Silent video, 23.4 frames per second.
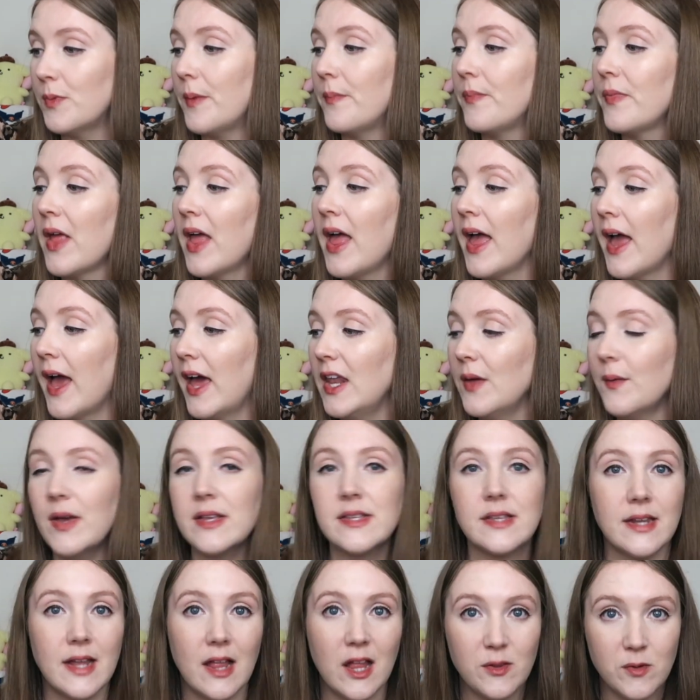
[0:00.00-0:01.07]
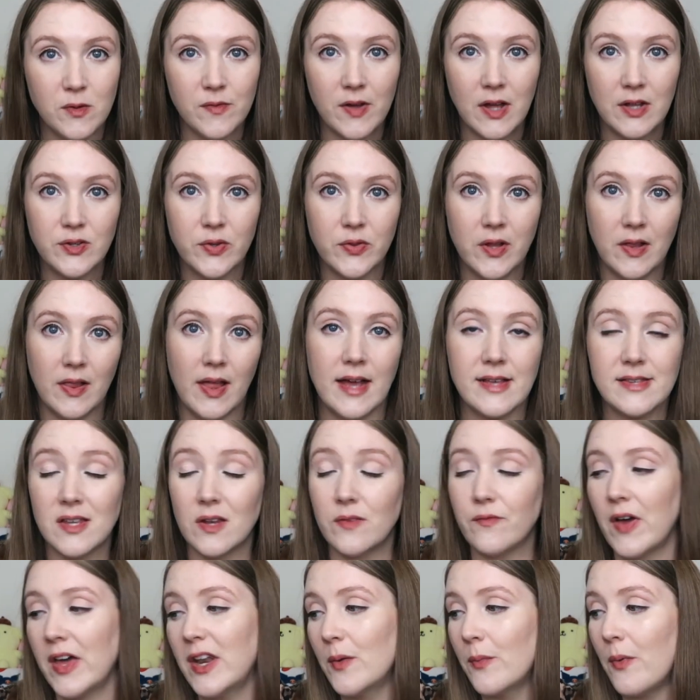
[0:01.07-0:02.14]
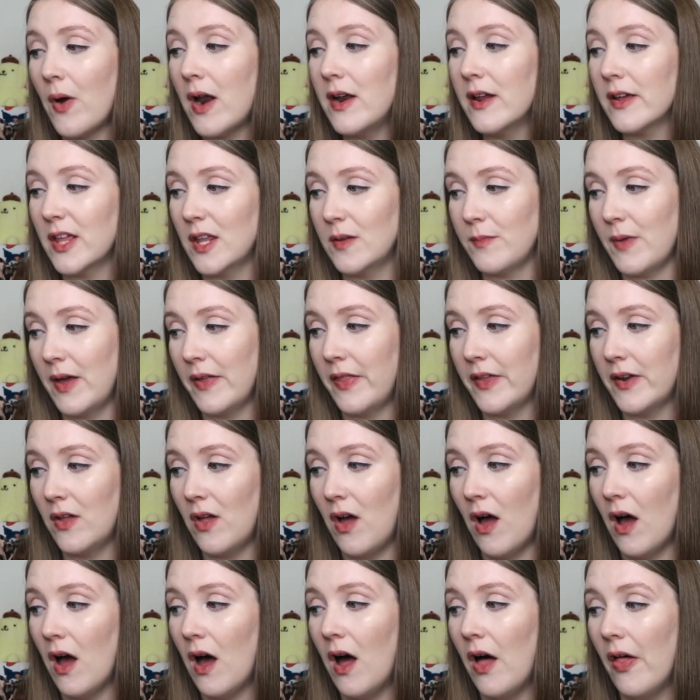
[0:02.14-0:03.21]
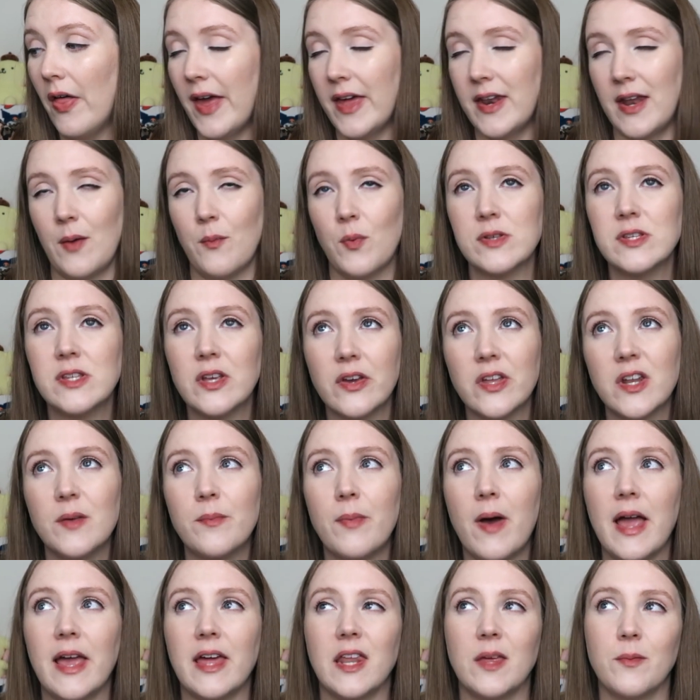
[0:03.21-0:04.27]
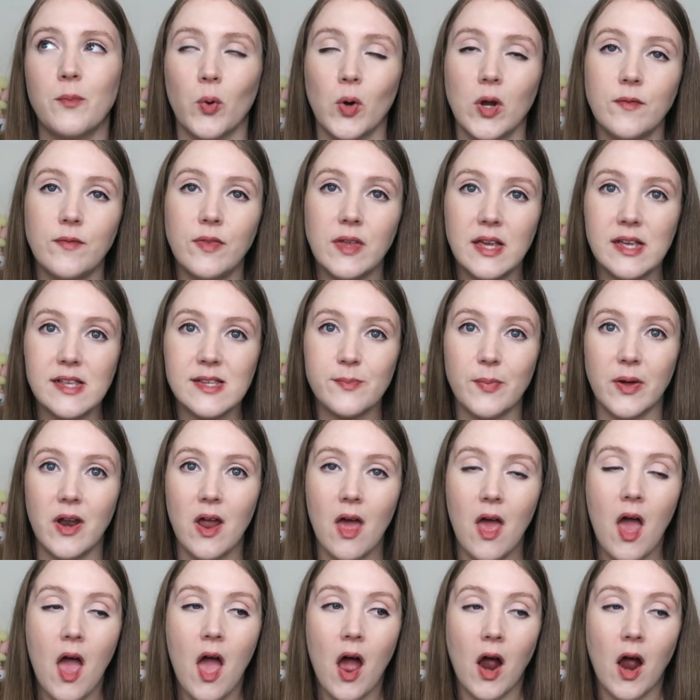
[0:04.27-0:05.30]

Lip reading: But anyways, now let's move on to the last and final product in my little haul, and I wasn't going to buy any more of these, but